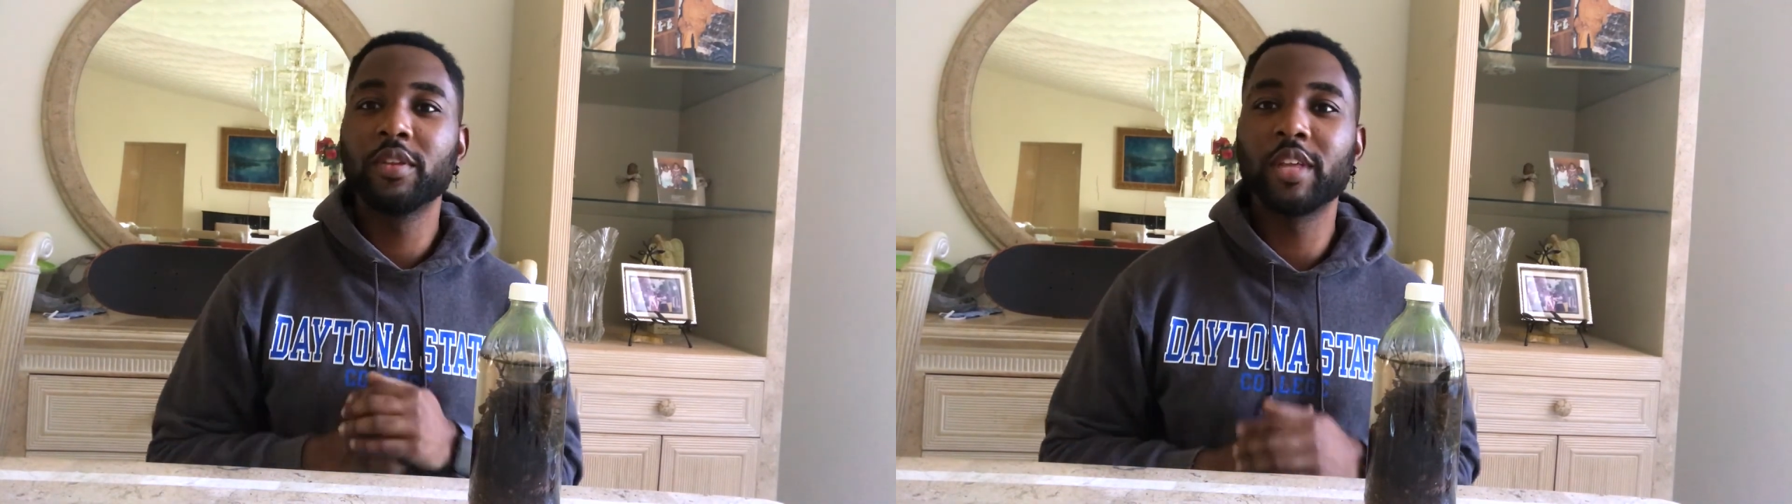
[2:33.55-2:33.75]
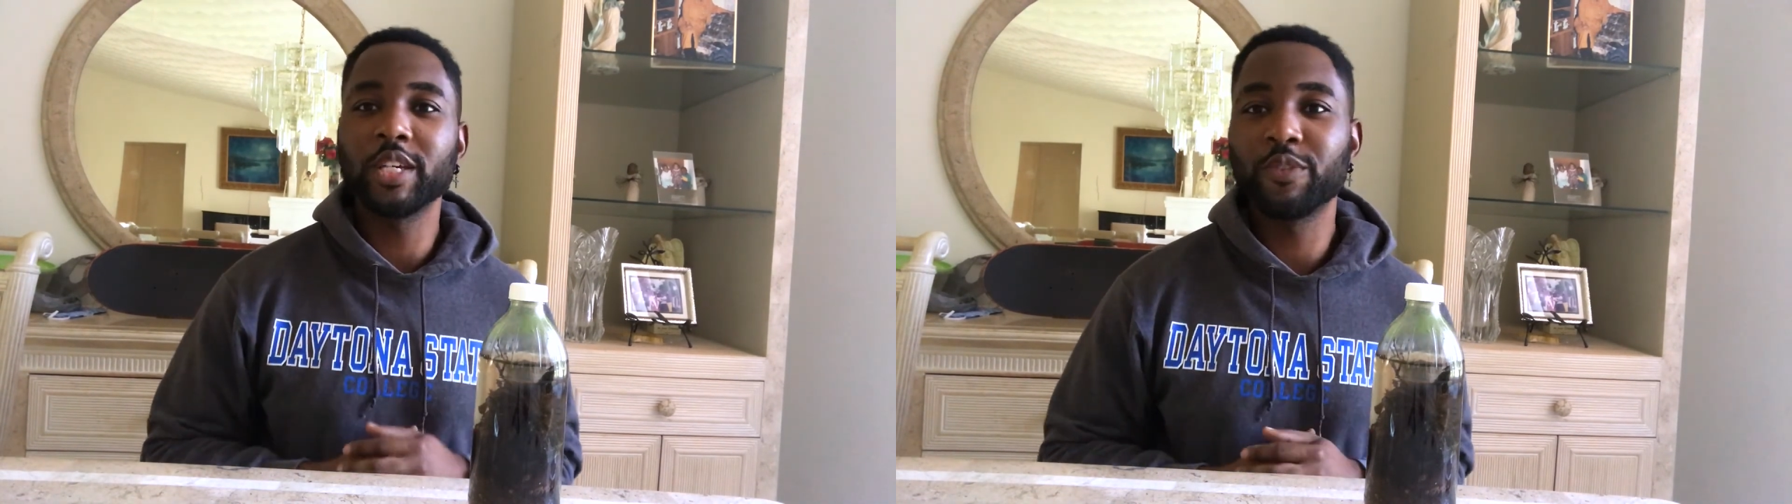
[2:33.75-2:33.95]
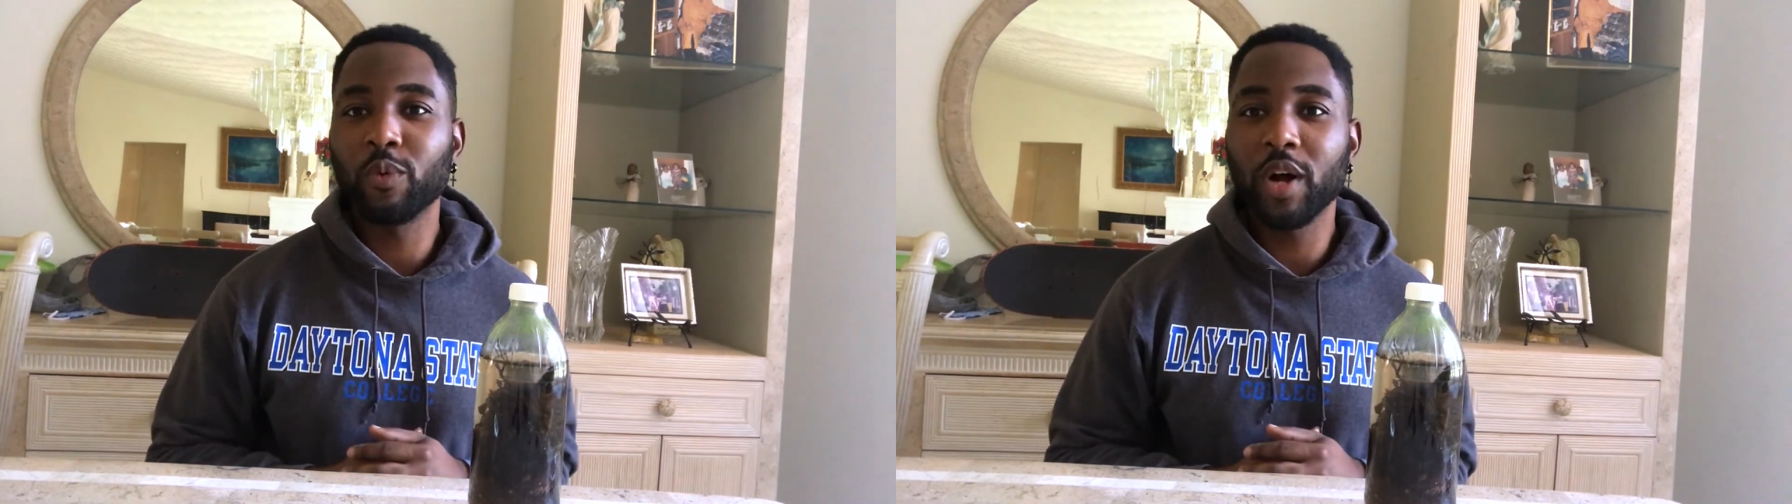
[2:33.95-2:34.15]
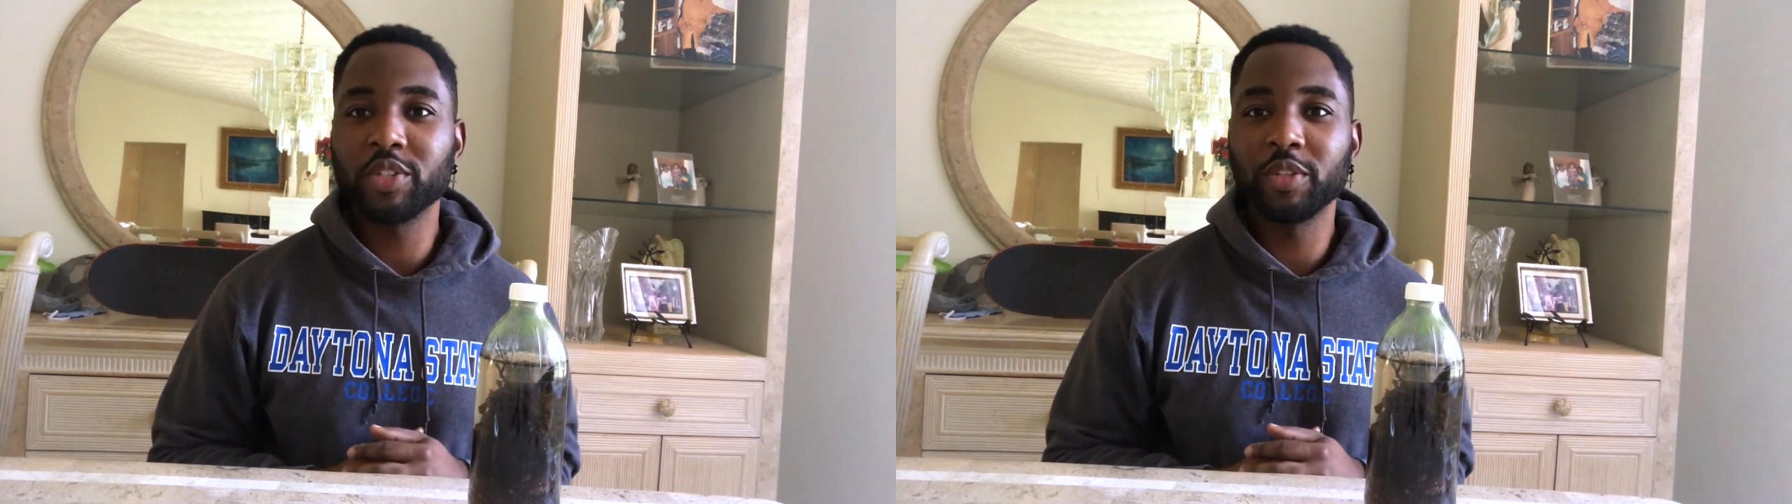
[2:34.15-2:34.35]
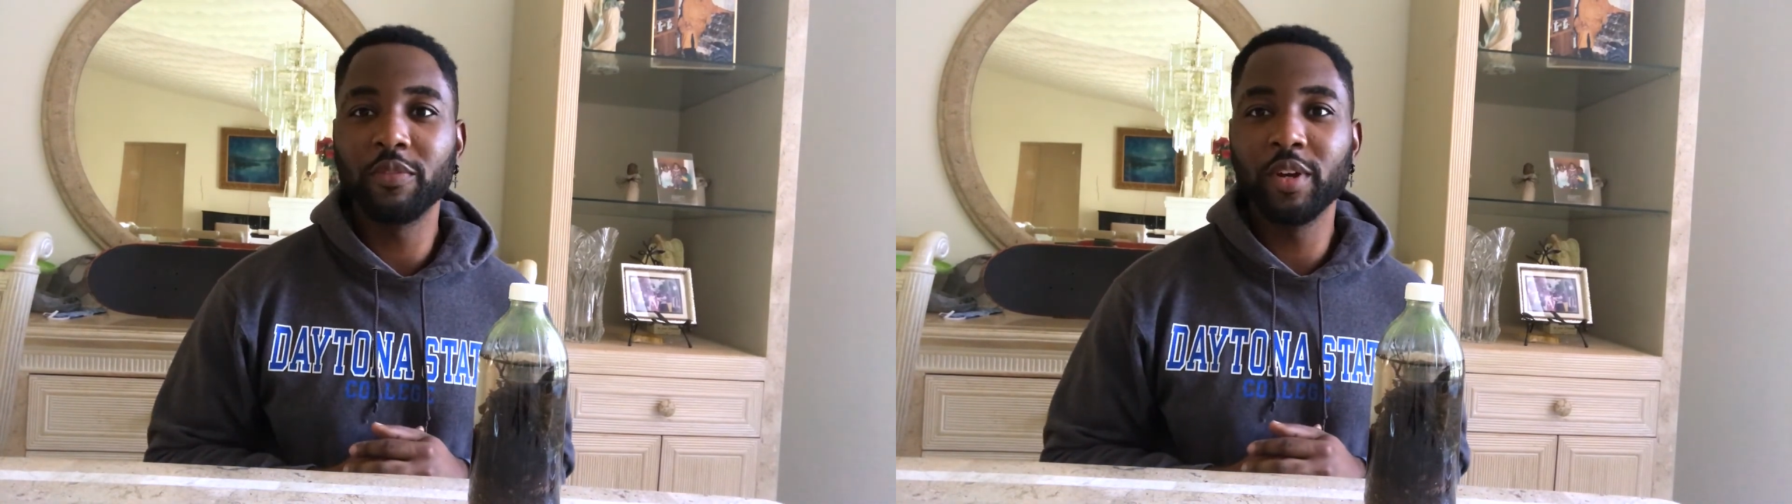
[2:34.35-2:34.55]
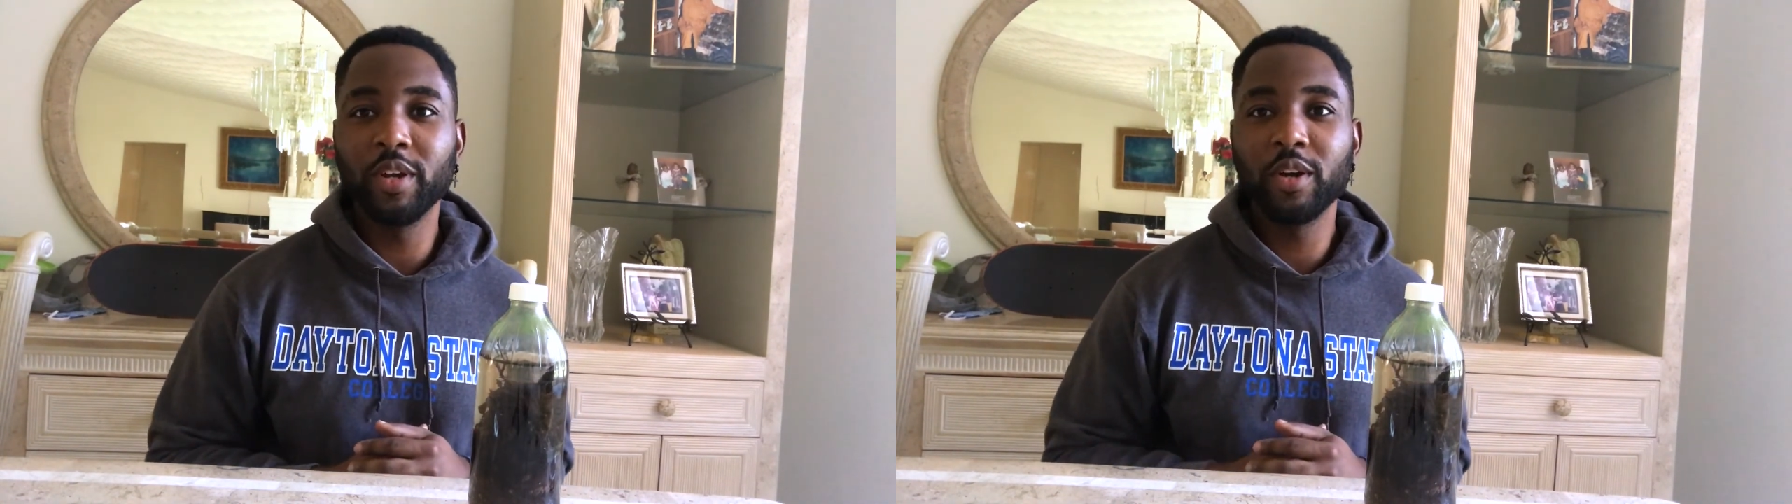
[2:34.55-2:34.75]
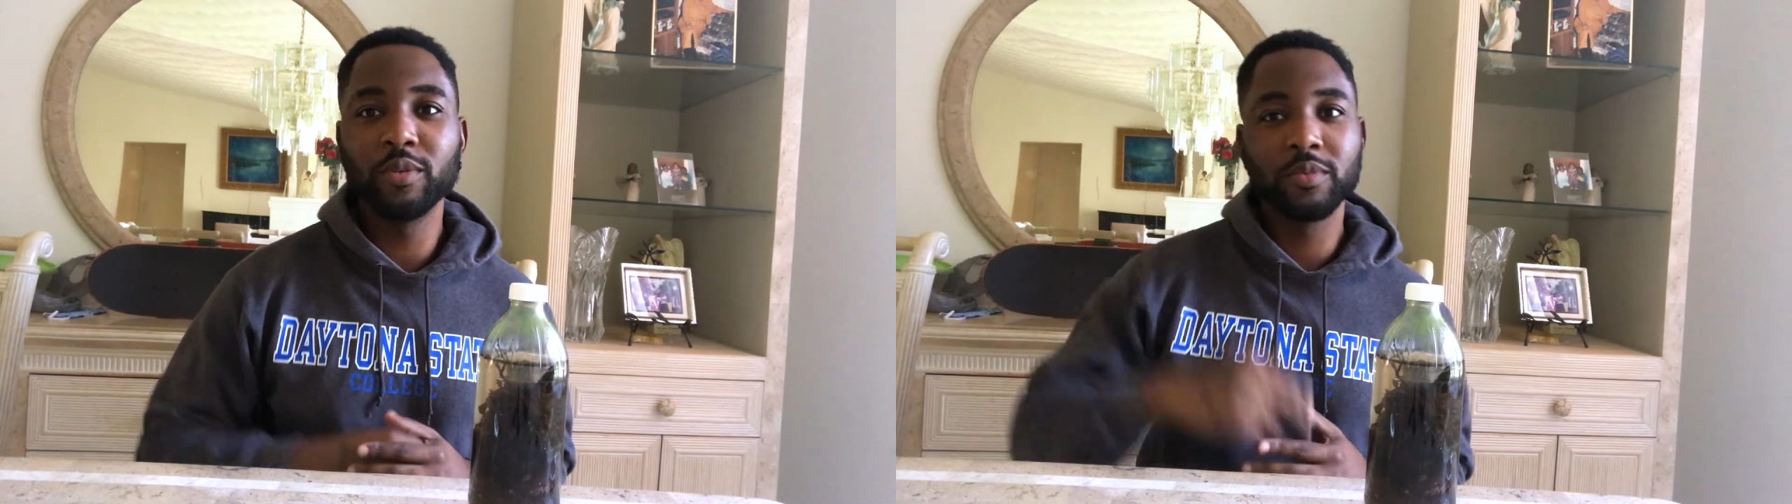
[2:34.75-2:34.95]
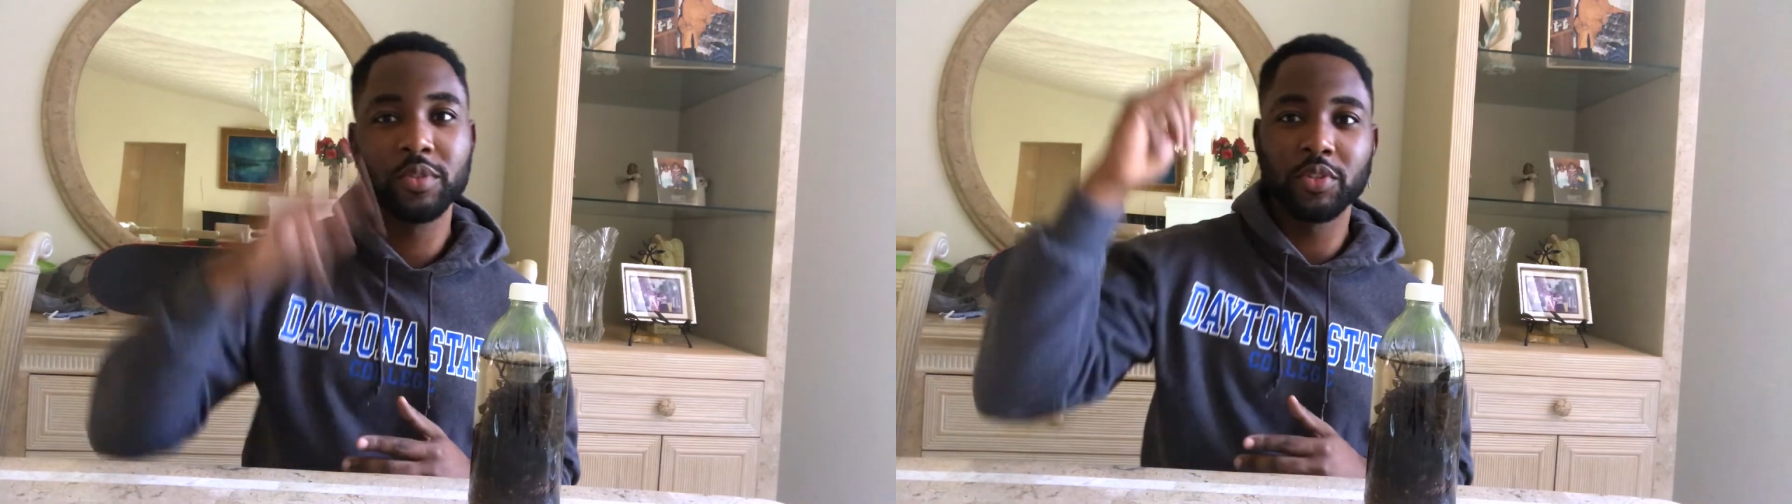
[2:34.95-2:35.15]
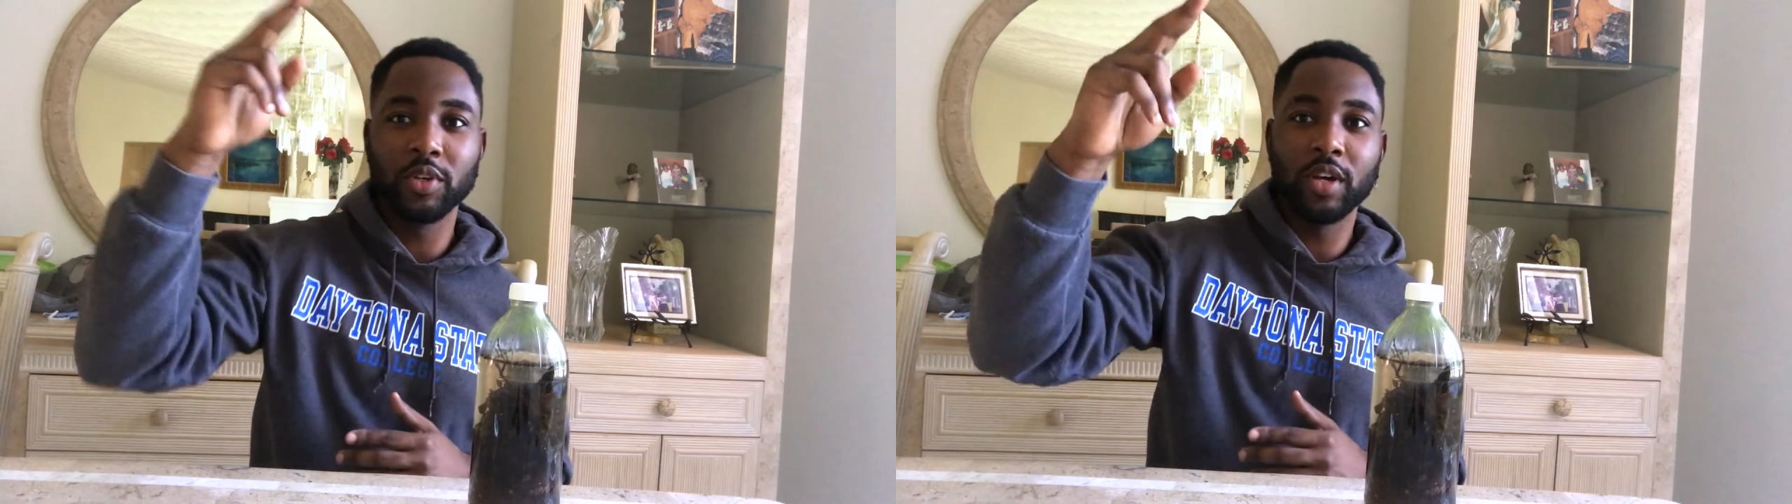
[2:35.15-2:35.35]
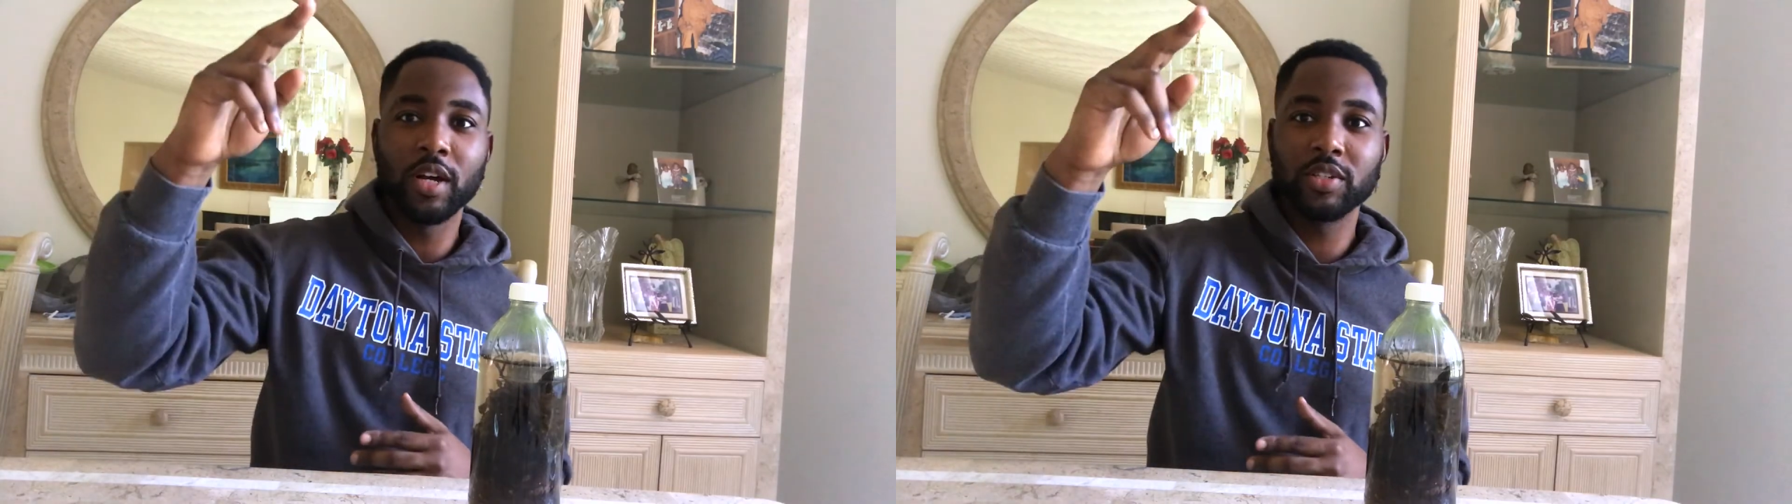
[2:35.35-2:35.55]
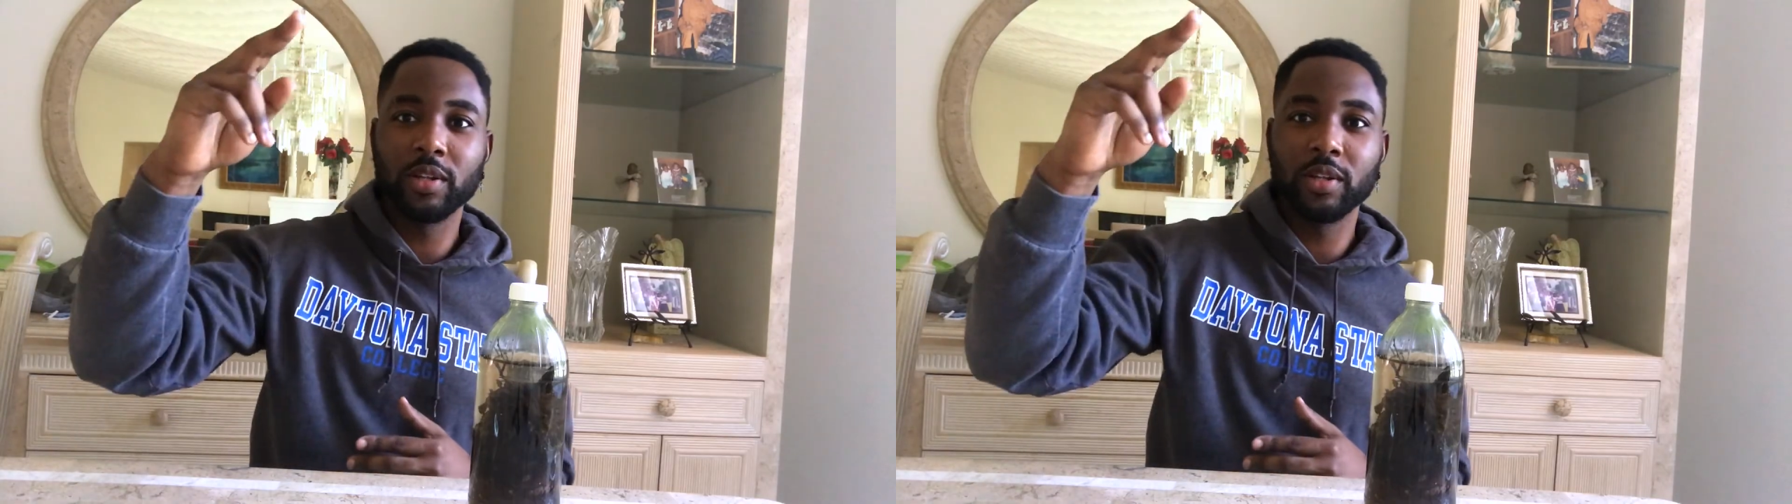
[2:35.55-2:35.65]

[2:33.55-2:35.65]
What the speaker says: Thanks for watching the video. See you guys